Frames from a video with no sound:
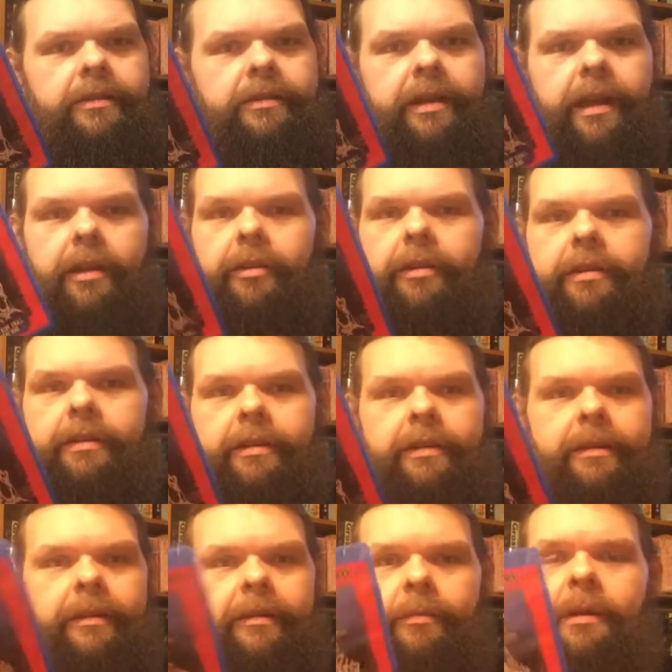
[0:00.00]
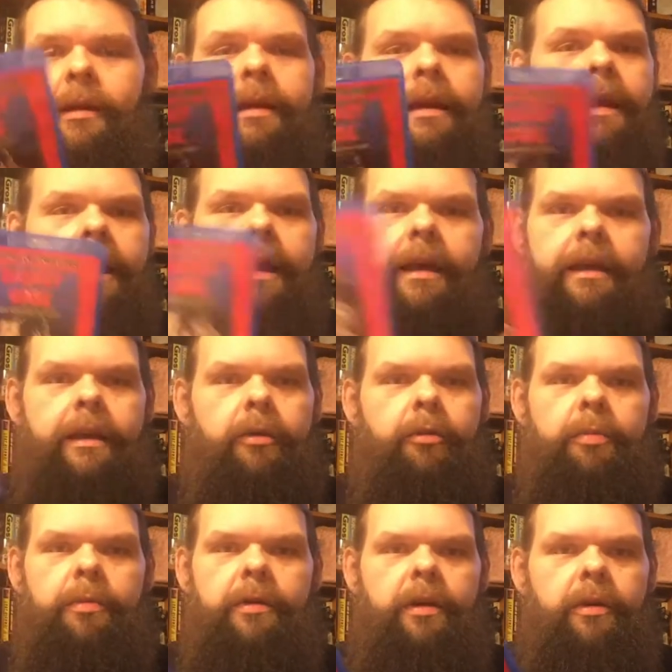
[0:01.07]
and I looked into him, and it
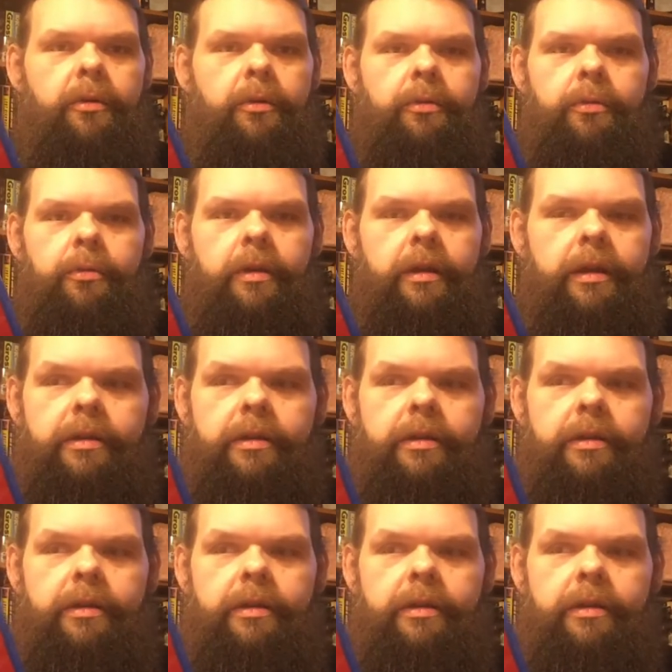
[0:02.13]
opened a whole